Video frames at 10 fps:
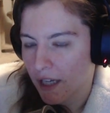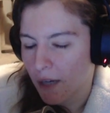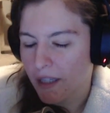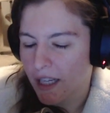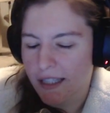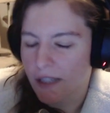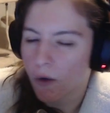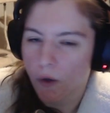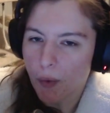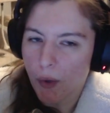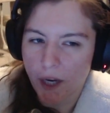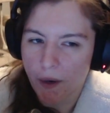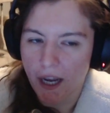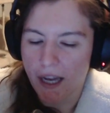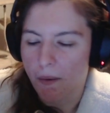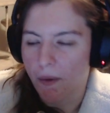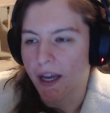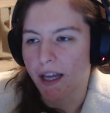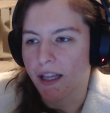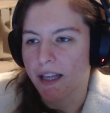I won't get into the Old Boy where
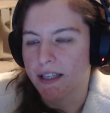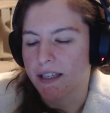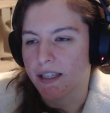I liked it